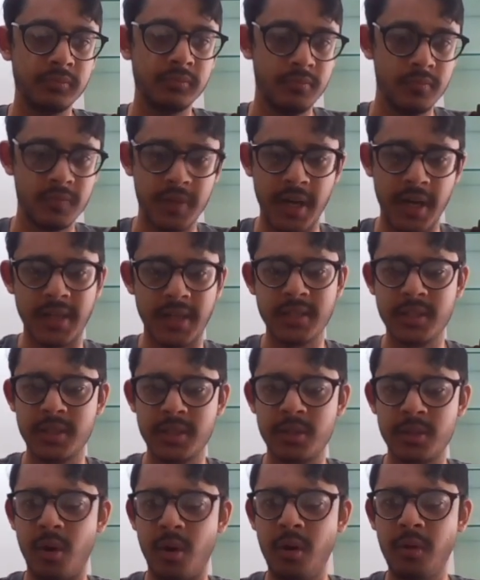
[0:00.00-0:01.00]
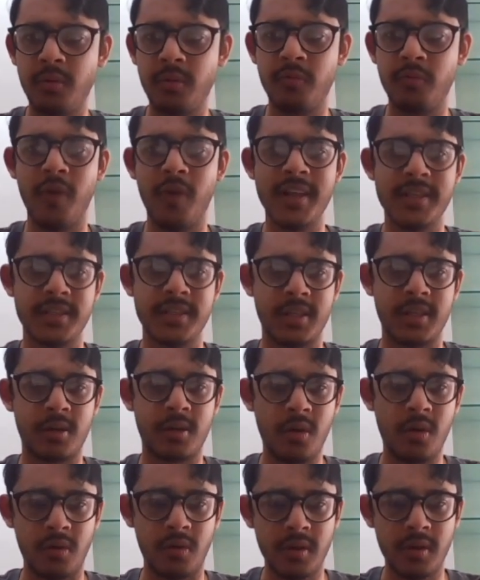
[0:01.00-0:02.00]
Right, it's wrong. Why is that
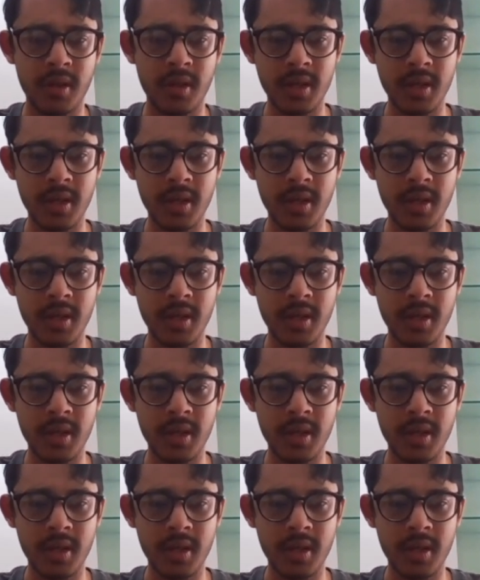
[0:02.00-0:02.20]
wrong?